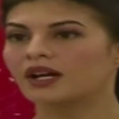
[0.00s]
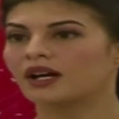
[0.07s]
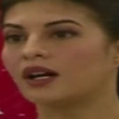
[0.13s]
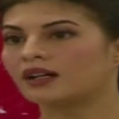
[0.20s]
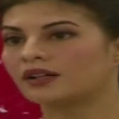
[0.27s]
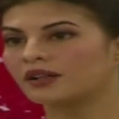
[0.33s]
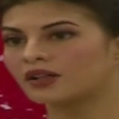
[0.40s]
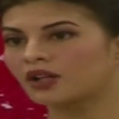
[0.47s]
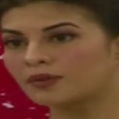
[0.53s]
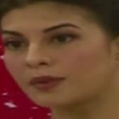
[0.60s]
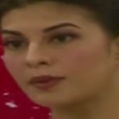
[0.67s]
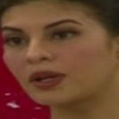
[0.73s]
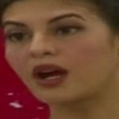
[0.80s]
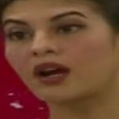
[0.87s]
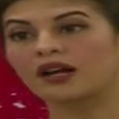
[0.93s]
A lot of
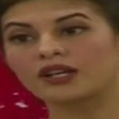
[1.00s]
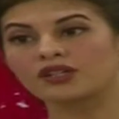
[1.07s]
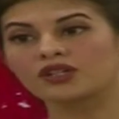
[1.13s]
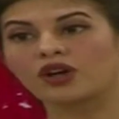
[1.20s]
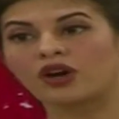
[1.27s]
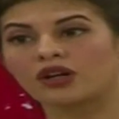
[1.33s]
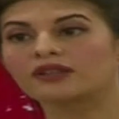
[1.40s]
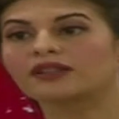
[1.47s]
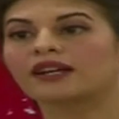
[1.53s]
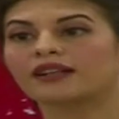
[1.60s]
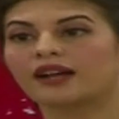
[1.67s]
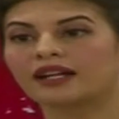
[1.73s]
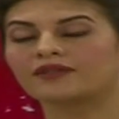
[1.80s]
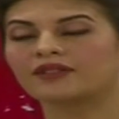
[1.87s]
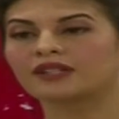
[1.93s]
people are actually on that
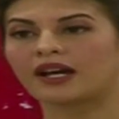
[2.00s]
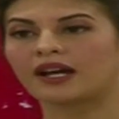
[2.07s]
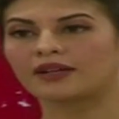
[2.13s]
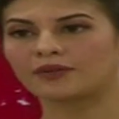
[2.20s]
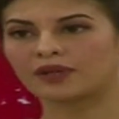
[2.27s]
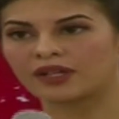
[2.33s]
kind of a diet